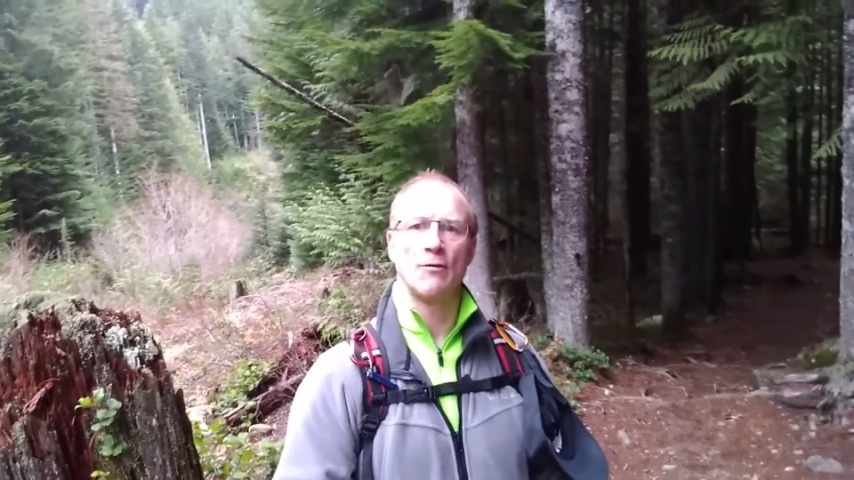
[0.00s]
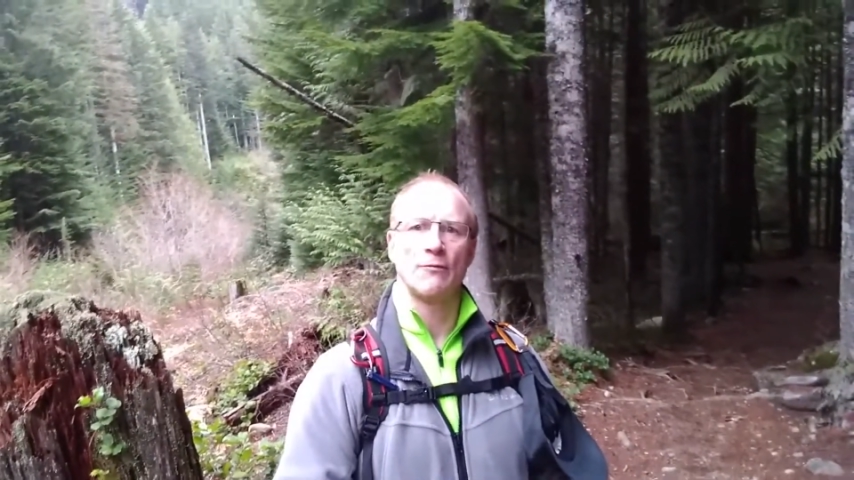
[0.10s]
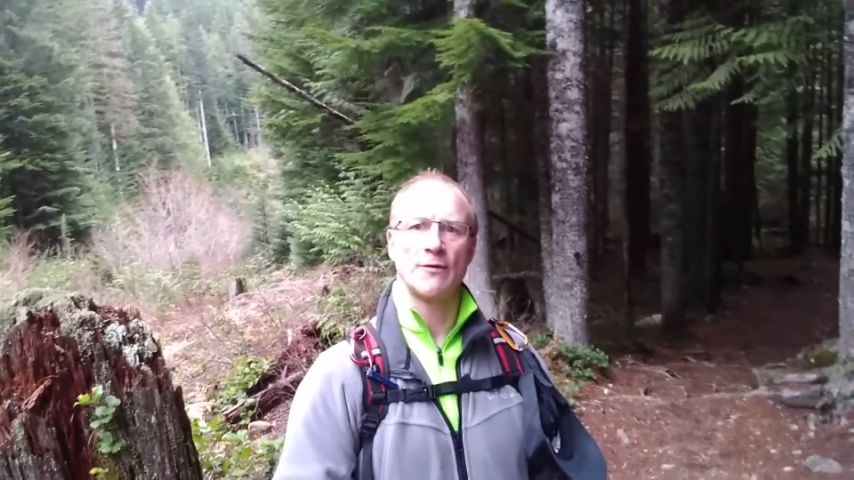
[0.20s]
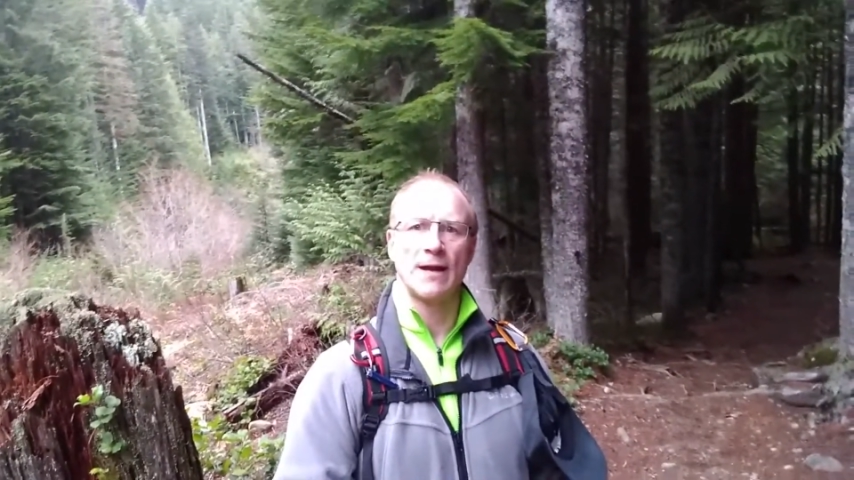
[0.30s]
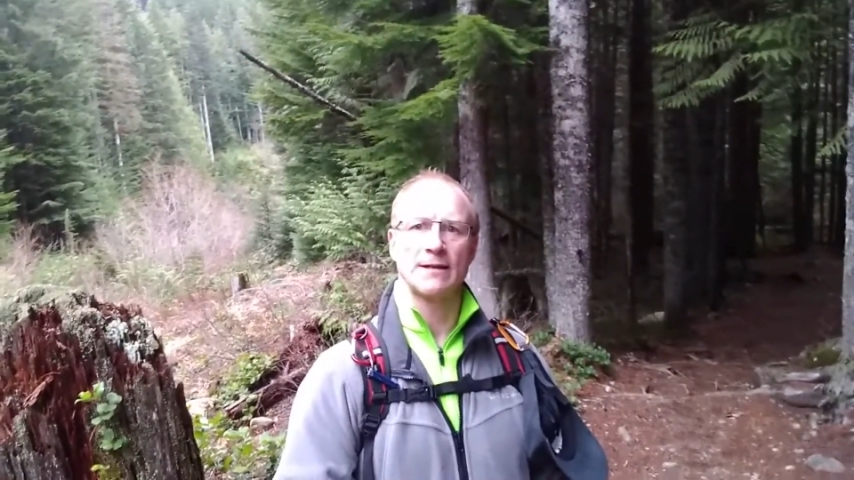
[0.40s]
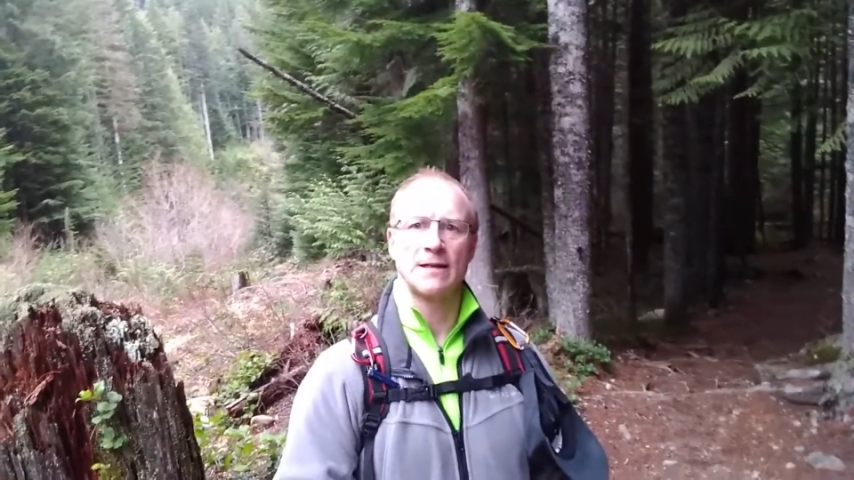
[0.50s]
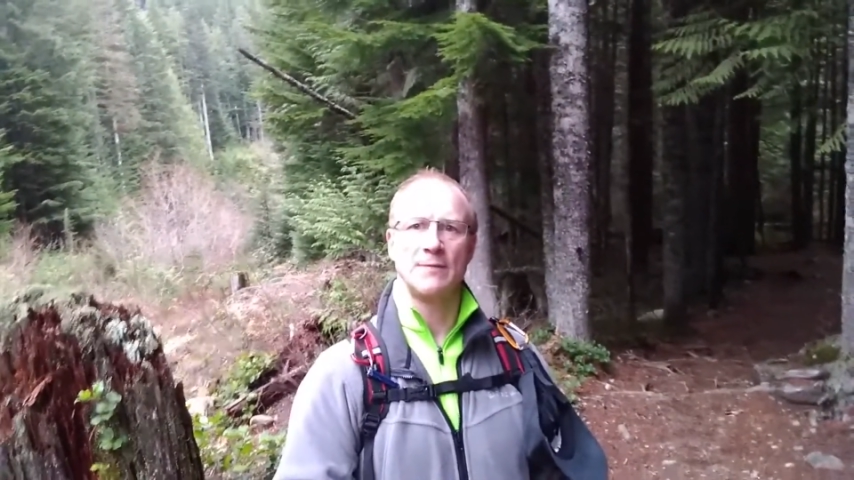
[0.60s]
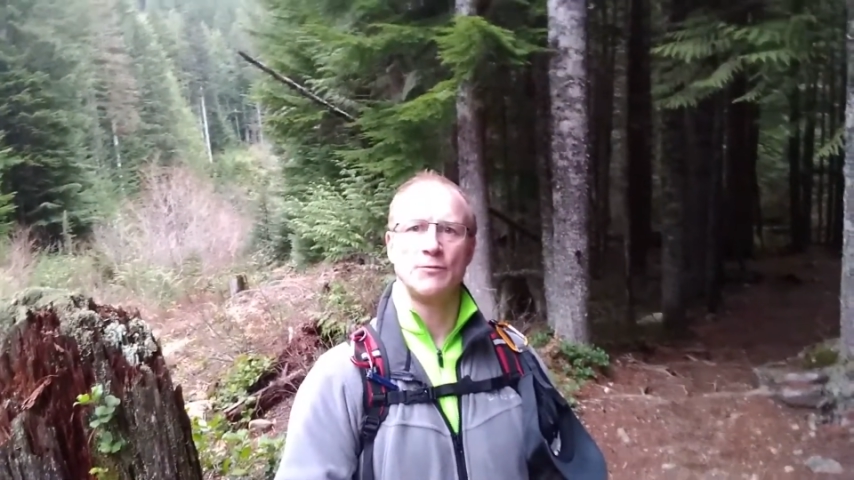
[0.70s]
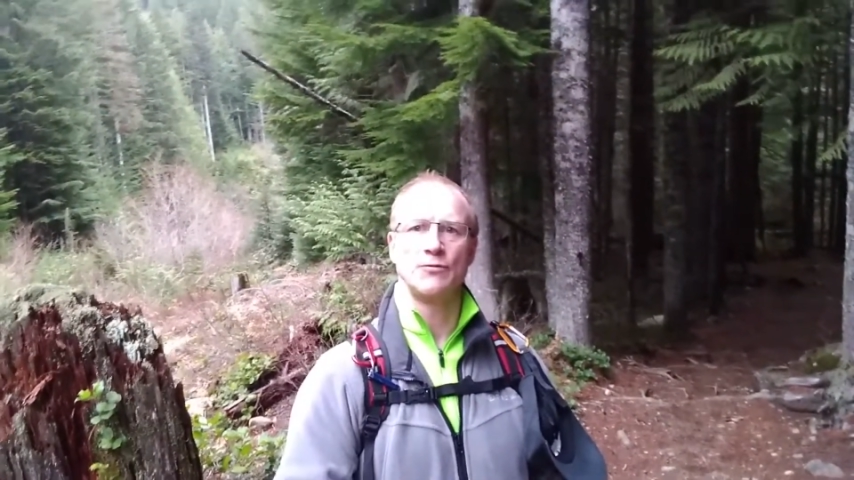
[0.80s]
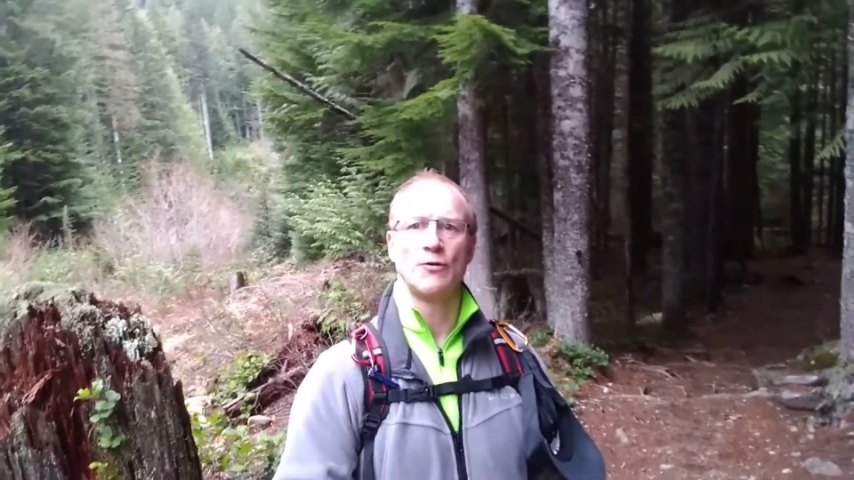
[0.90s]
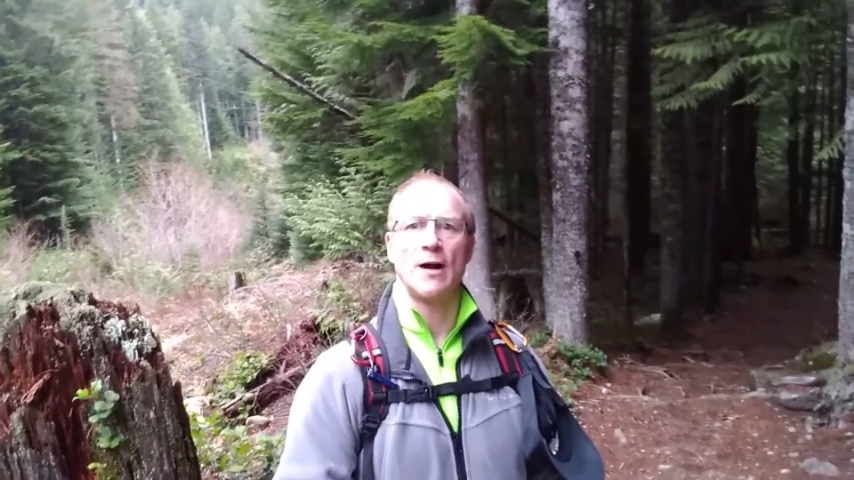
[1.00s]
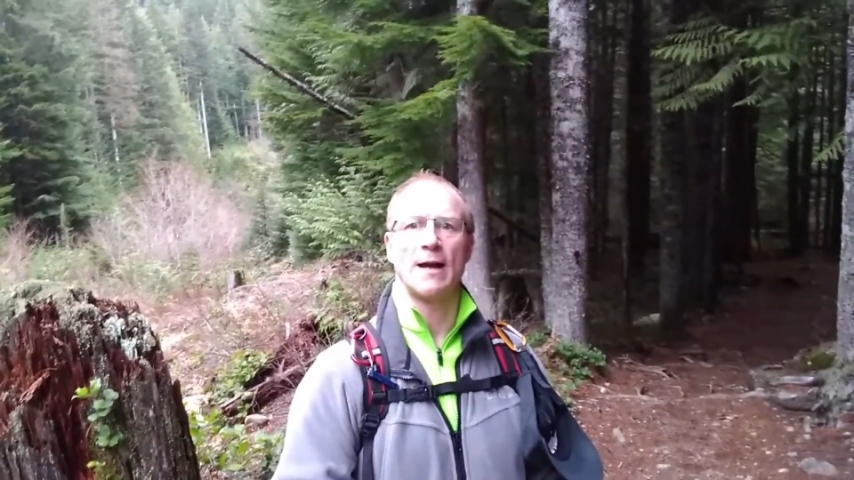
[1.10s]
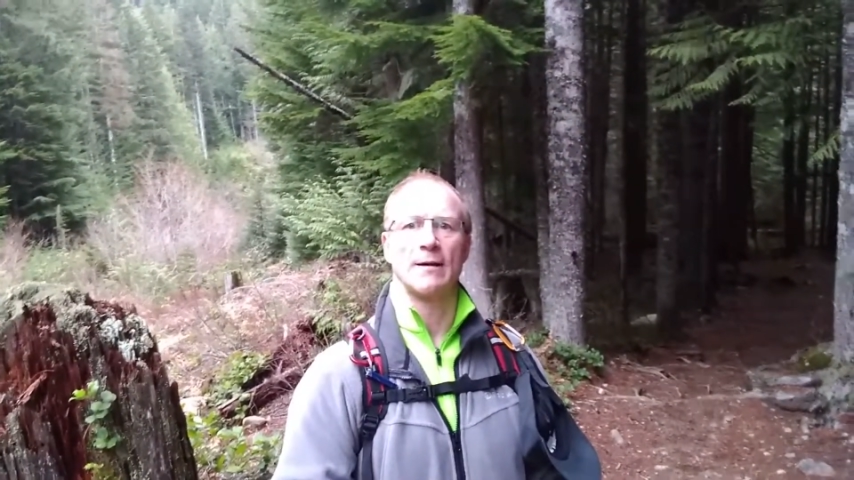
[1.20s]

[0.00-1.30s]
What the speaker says: over that to keep you dry,